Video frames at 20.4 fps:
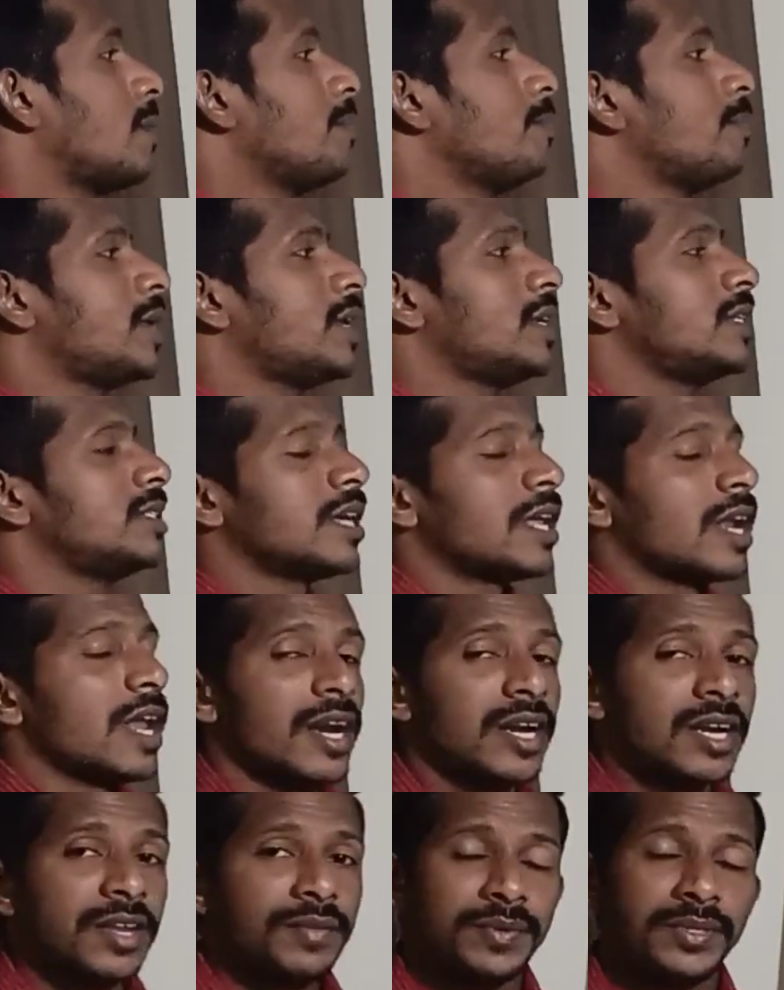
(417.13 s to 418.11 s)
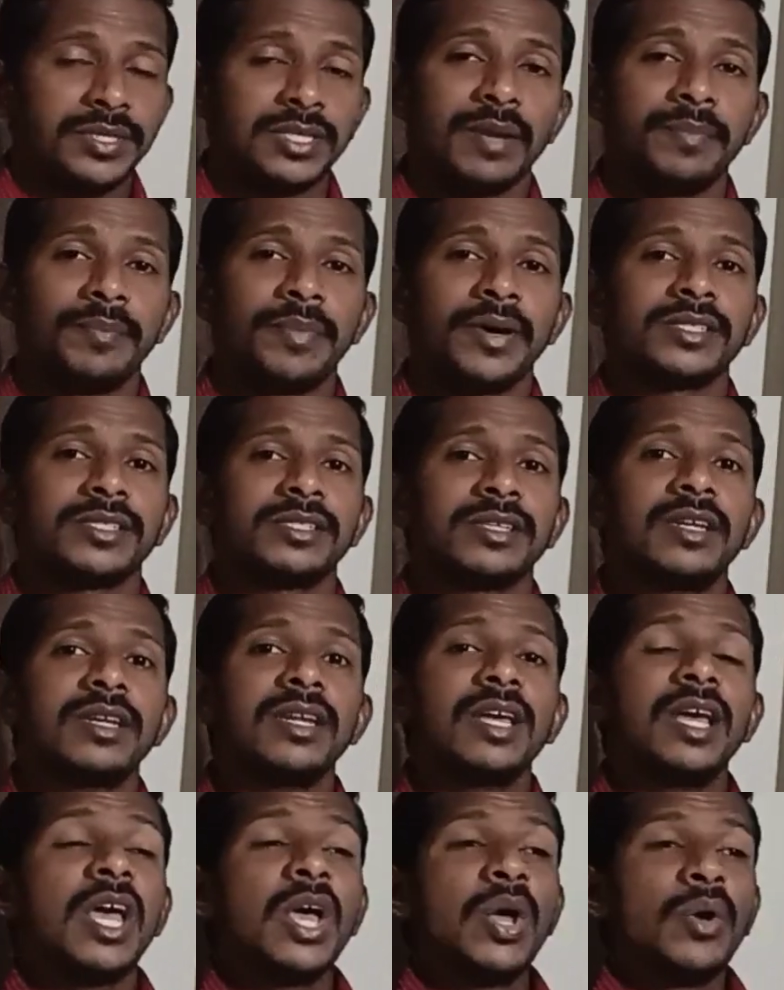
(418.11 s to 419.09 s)
Company is an artificial
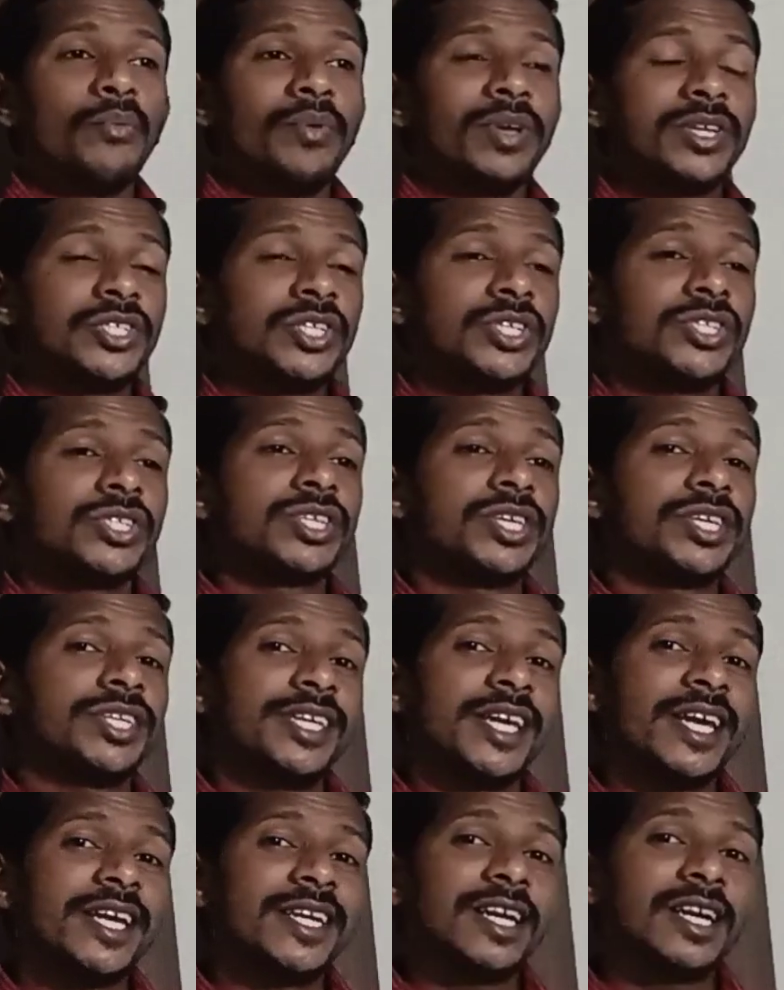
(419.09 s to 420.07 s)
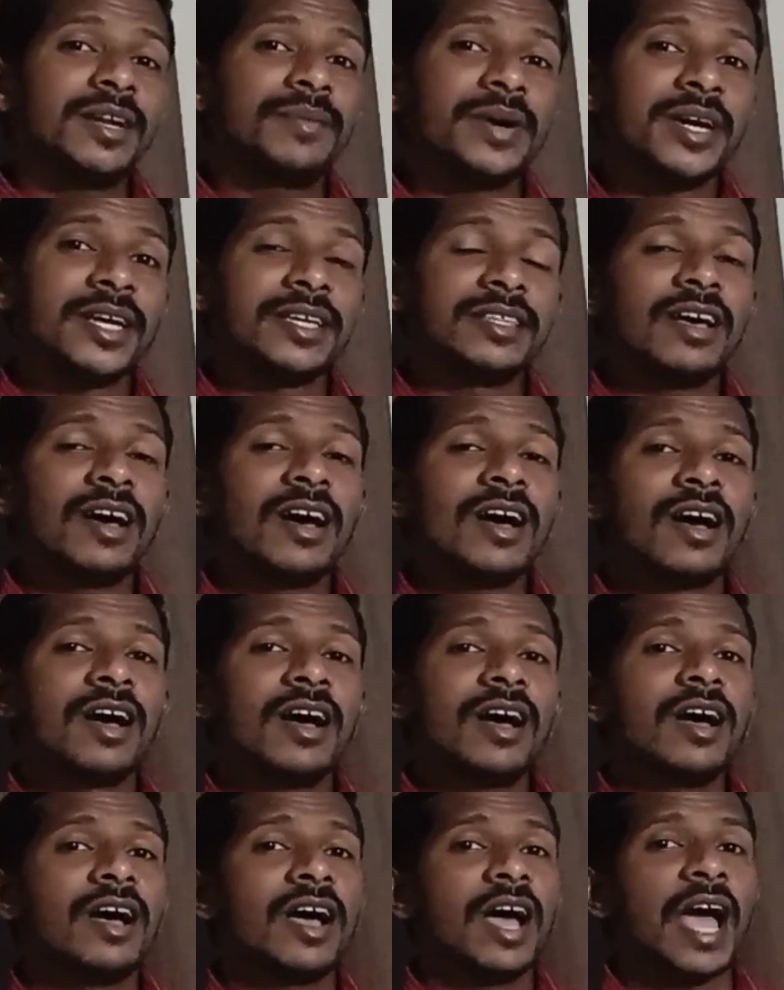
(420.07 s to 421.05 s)
person which is created by
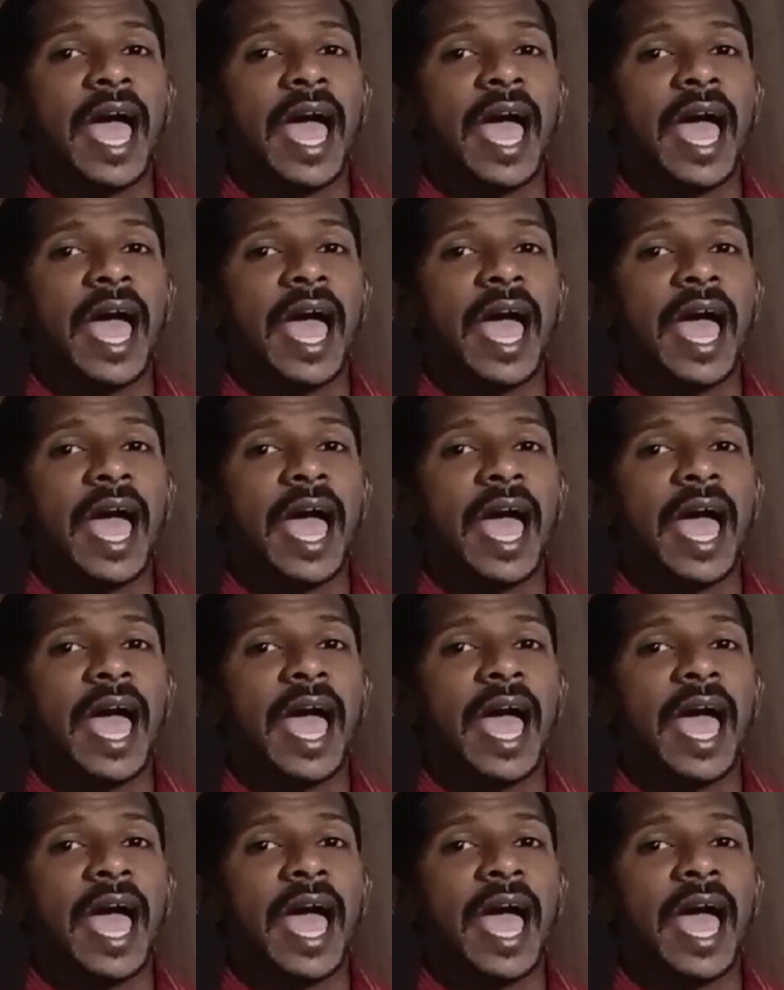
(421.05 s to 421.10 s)
the